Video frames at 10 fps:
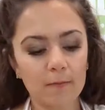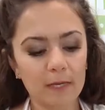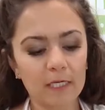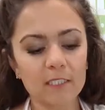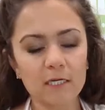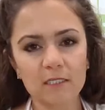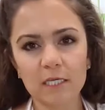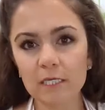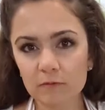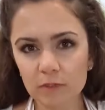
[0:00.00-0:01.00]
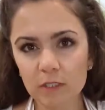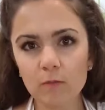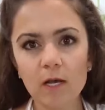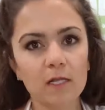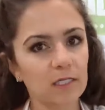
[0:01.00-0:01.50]
It conducts heat really
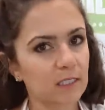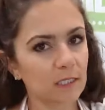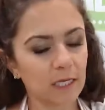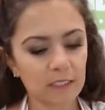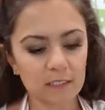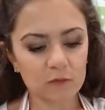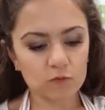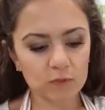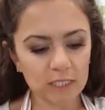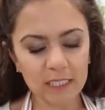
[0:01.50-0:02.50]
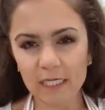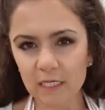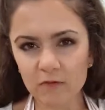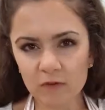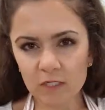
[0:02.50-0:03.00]
well. It's really
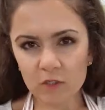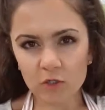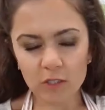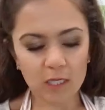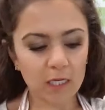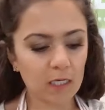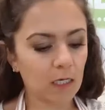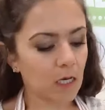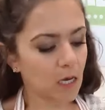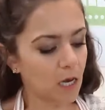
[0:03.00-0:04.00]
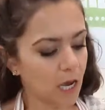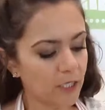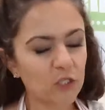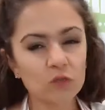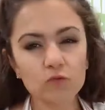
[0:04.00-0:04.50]
even cooking. I
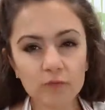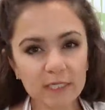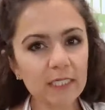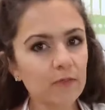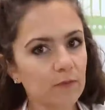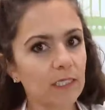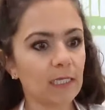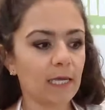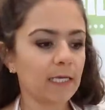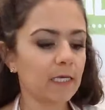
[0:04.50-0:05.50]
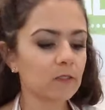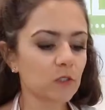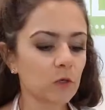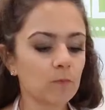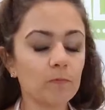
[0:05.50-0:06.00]
just really, really like it.
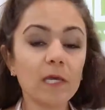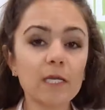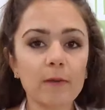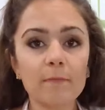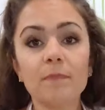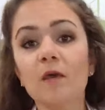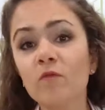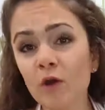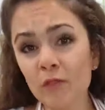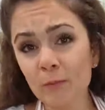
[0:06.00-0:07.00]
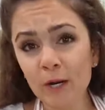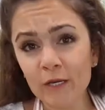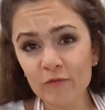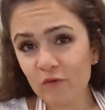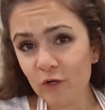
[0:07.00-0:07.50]
So anyway, if you're on the
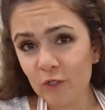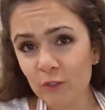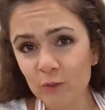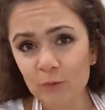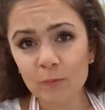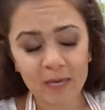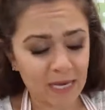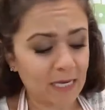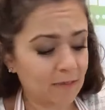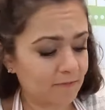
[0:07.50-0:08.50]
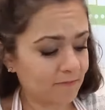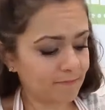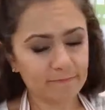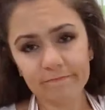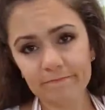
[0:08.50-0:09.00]
market for a new pan,
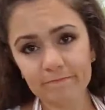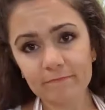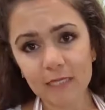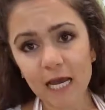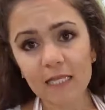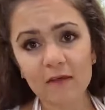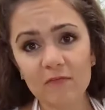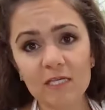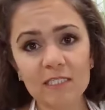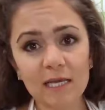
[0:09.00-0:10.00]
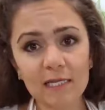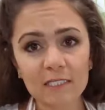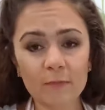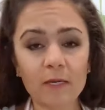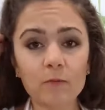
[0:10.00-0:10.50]
I love this
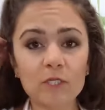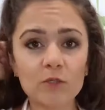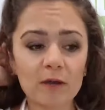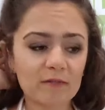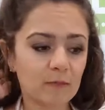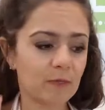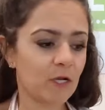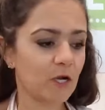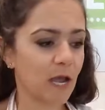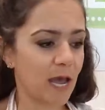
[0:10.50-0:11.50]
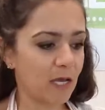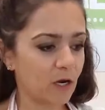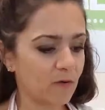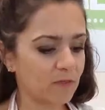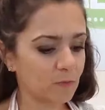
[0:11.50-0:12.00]
Xylus pan. We do have some here at
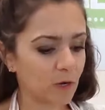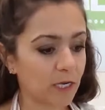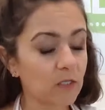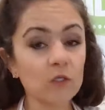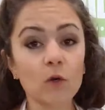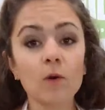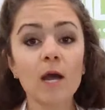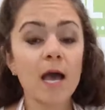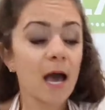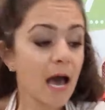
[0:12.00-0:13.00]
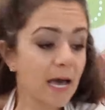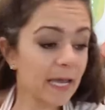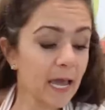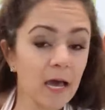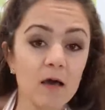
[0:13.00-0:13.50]
Harvest Market. So I
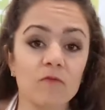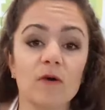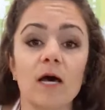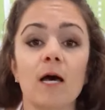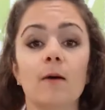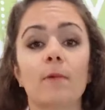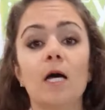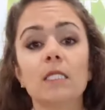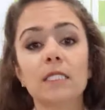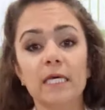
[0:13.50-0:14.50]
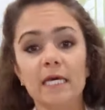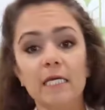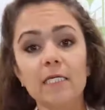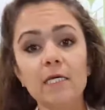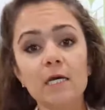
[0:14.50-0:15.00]
have a
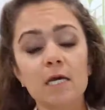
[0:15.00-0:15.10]
lid.